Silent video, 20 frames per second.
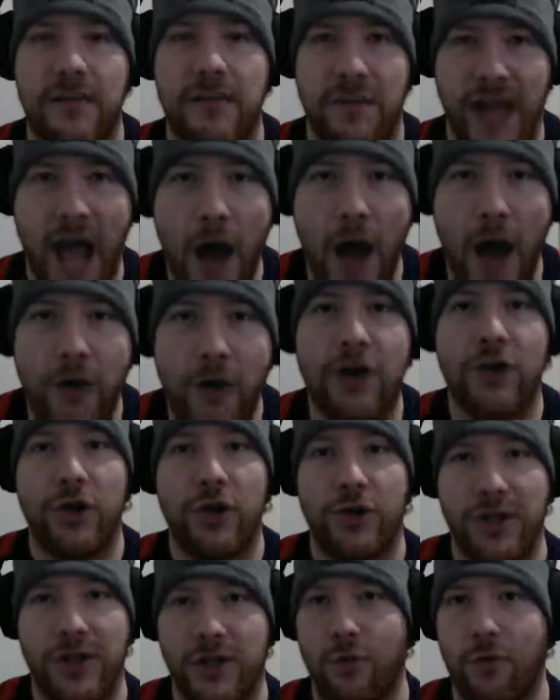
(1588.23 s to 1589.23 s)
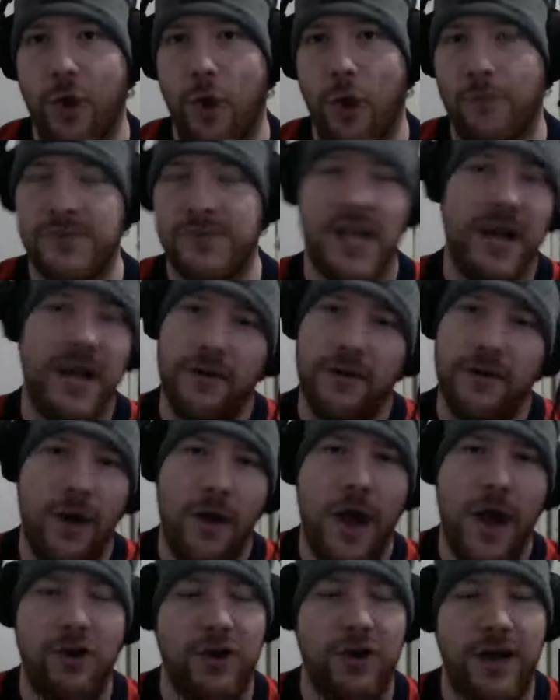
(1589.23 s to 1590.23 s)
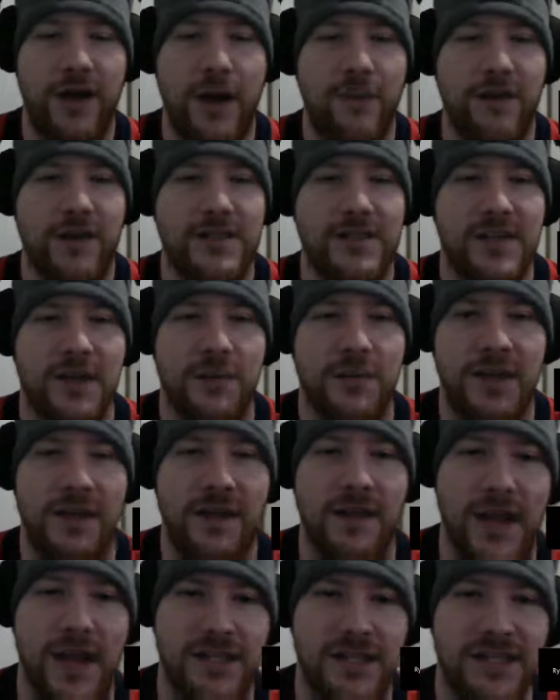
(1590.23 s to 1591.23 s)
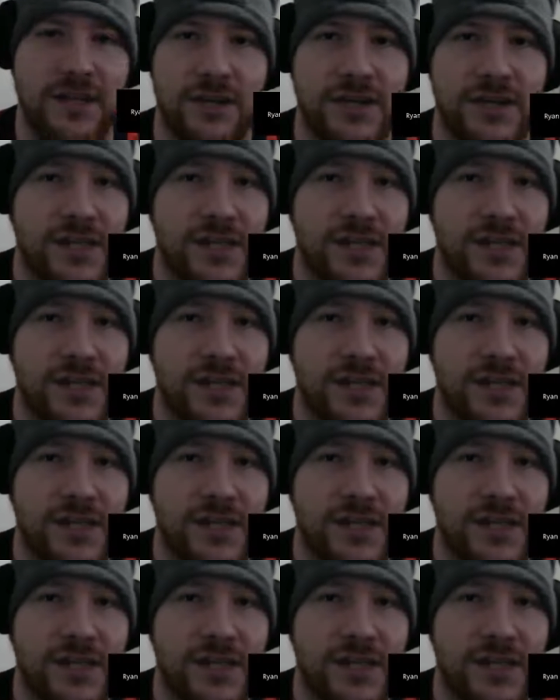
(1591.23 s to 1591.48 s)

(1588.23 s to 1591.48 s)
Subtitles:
Now they're learning the ropes. I don't know how good Edmonton's going to be in the next series.